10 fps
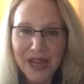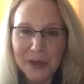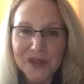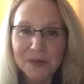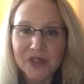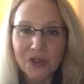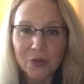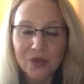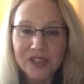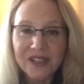bounds, but
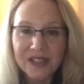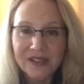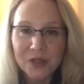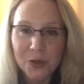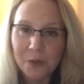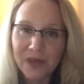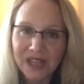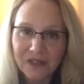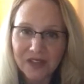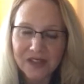you would need to
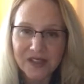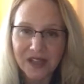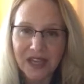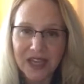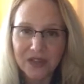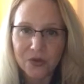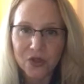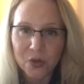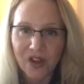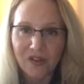pivot a K
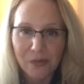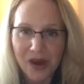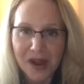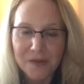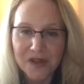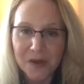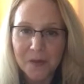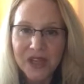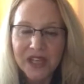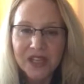through 12
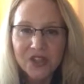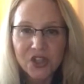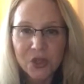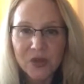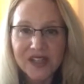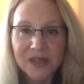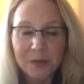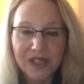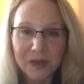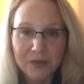problem to its
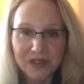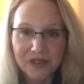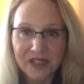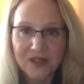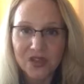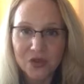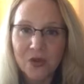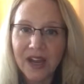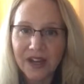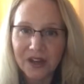applicability
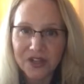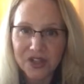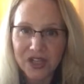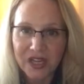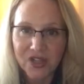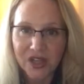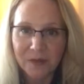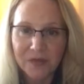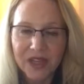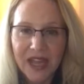to higher
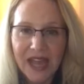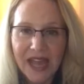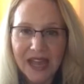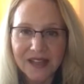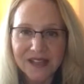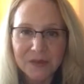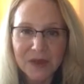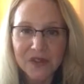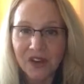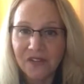education. And
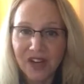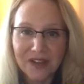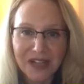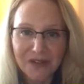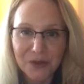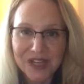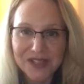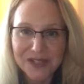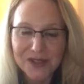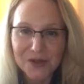sometimes there are very clever
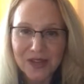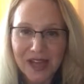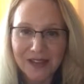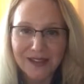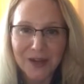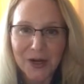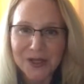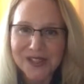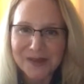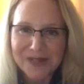ways to do that. There
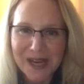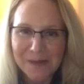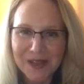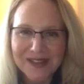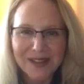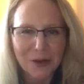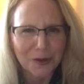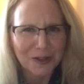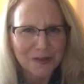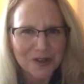are some topics that are a
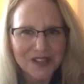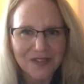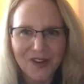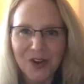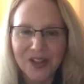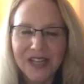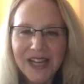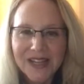little more difficult.